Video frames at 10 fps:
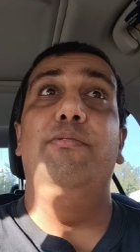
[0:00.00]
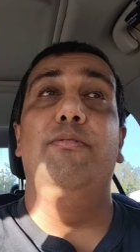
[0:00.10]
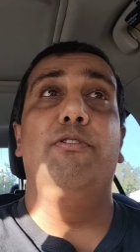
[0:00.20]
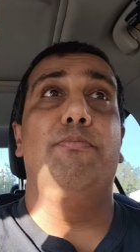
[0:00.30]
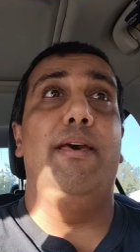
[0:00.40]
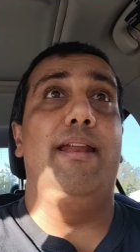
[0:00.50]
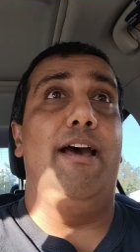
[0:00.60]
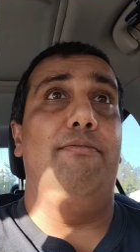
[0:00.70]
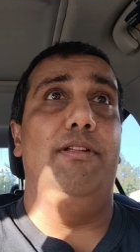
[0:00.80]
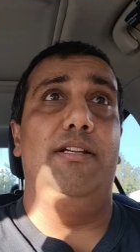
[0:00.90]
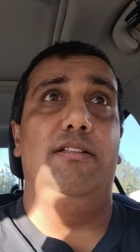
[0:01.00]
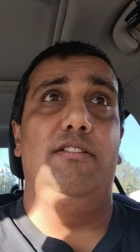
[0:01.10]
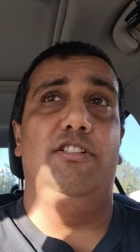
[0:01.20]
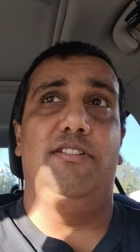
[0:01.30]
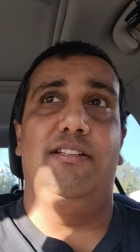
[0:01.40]
Even with Ben
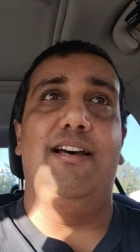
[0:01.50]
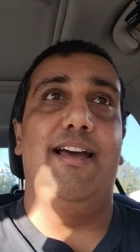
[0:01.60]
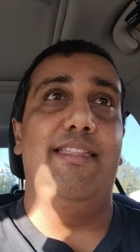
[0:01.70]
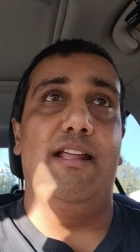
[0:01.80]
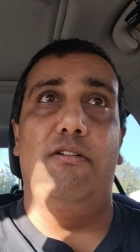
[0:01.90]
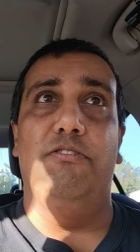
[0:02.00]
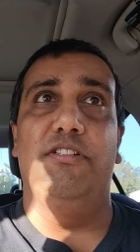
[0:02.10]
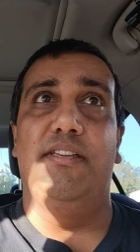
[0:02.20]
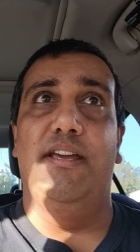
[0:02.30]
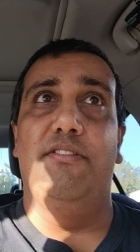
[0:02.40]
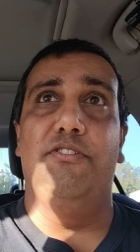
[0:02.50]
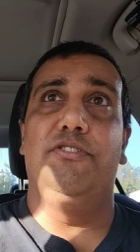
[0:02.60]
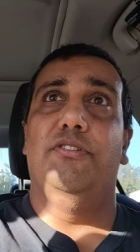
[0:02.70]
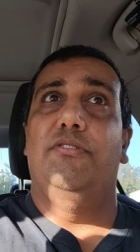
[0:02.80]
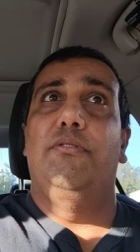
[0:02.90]
Affleck, just to tie that all together.
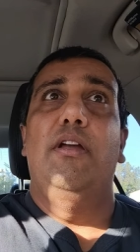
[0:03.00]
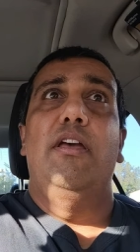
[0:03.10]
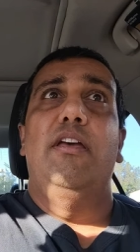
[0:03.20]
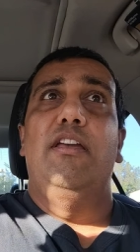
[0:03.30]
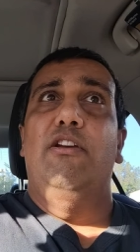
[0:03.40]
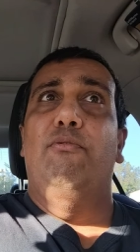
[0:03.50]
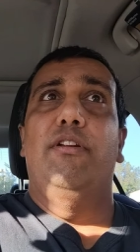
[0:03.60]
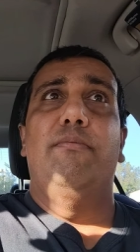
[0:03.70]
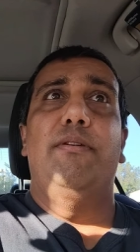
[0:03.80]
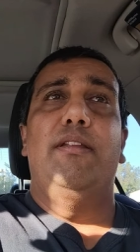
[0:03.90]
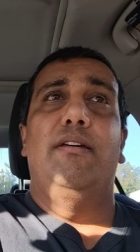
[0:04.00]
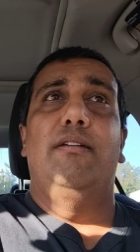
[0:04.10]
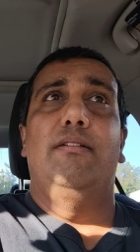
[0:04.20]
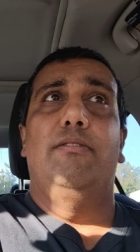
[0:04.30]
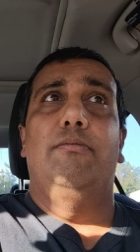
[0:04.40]
So it would have been
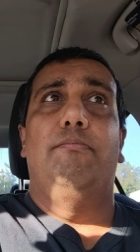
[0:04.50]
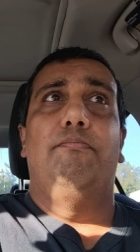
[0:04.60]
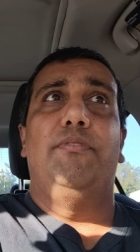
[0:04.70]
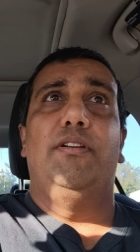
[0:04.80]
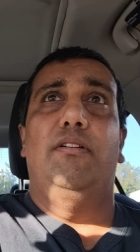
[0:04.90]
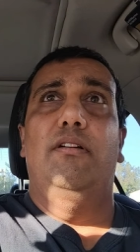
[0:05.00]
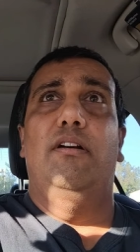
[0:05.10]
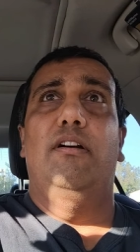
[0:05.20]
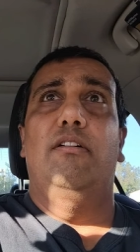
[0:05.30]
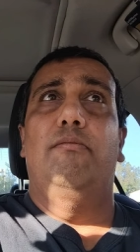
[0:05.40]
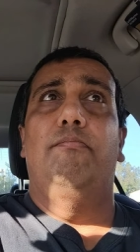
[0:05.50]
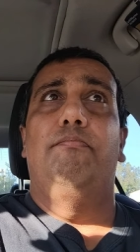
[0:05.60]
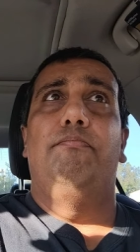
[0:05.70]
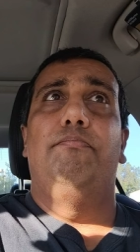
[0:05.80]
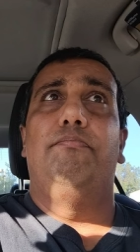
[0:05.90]
a
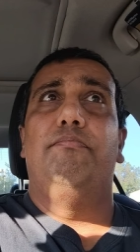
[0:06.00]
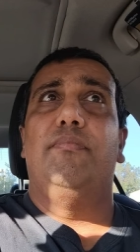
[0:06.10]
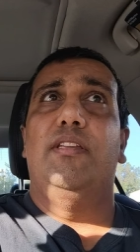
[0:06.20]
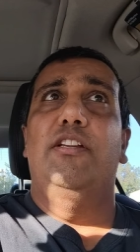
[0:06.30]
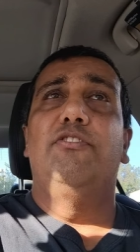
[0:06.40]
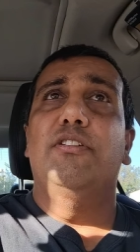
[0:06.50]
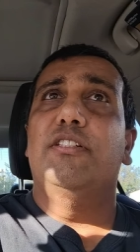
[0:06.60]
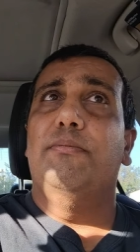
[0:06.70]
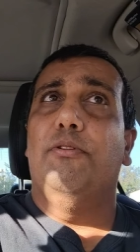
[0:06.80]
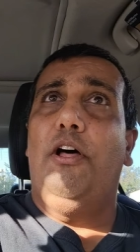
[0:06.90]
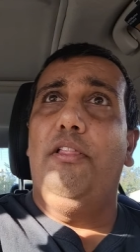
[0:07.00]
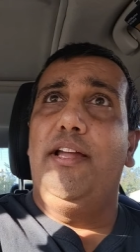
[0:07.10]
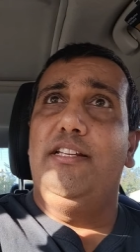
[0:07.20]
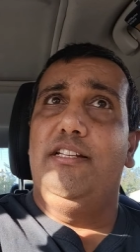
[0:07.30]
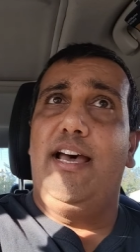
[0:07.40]
um, interesting plot
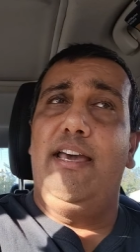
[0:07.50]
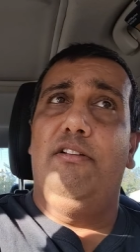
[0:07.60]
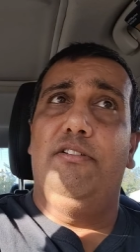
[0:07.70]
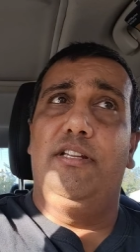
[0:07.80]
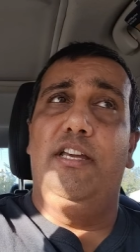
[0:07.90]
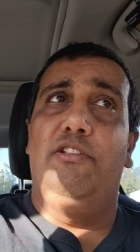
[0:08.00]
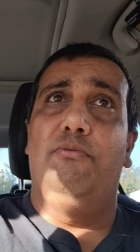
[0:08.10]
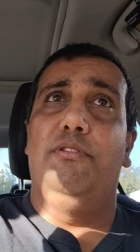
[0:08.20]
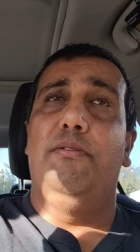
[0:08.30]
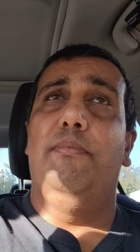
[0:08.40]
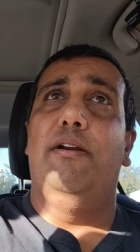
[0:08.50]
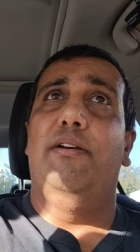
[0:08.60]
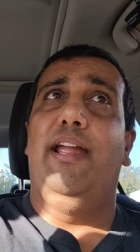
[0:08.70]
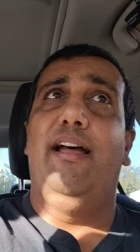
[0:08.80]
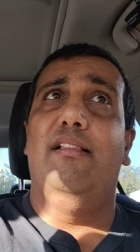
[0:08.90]
line to tie it all together with the
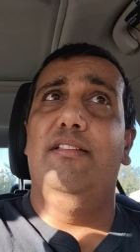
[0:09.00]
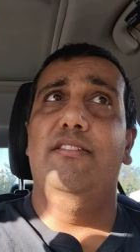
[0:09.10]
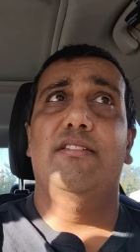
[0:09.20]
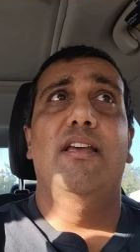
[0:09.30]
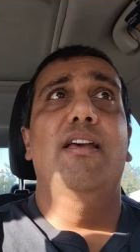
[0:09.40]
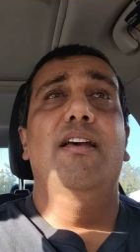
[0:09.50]
Barry Allens.